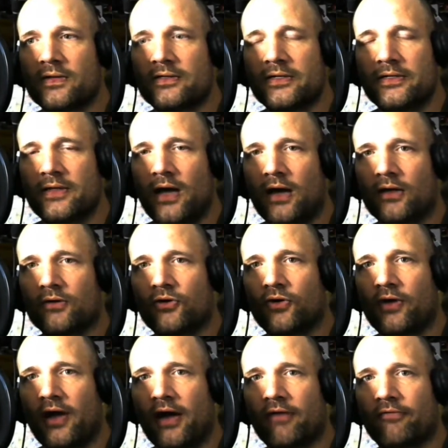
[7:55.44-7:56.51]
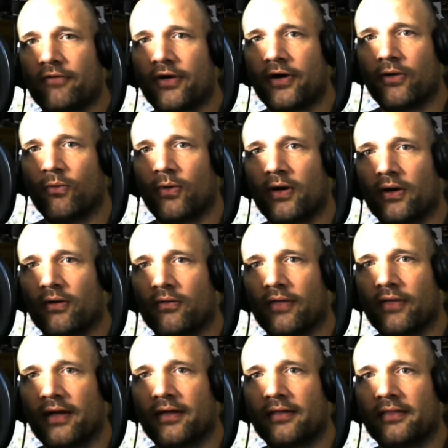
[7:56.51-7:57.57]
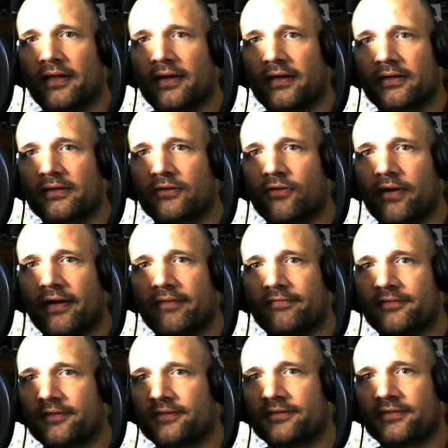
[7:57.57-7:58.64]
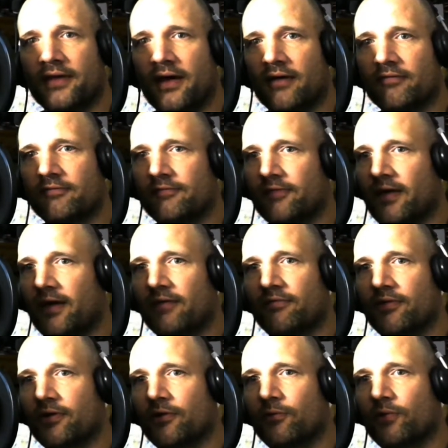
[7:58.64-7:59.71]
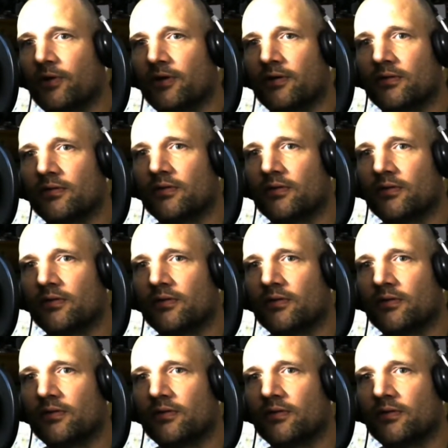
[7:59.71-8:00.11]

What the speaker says: not turn out very well. That craft does not fly very well.